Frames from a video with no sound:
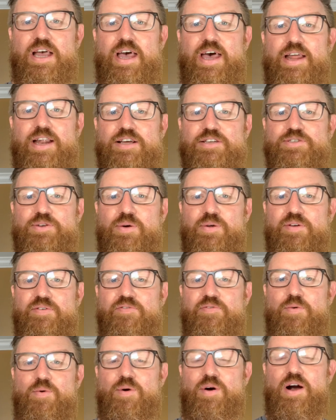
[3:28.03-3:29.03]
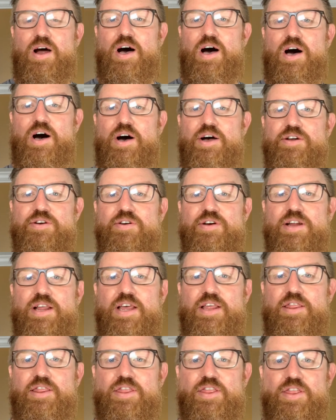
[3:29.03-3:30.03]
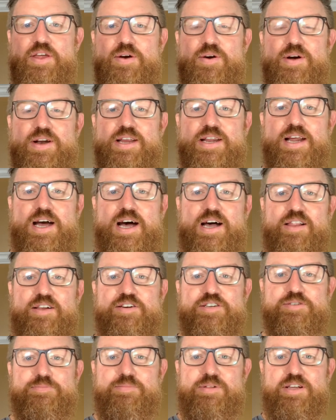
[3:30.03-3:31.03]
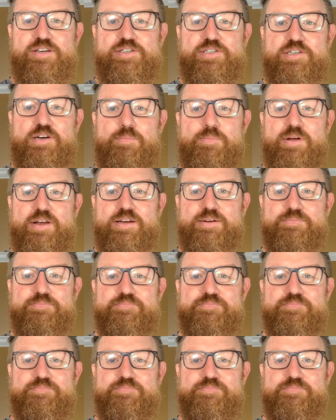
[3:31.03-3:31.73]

and I sold it for $130 plus shipping.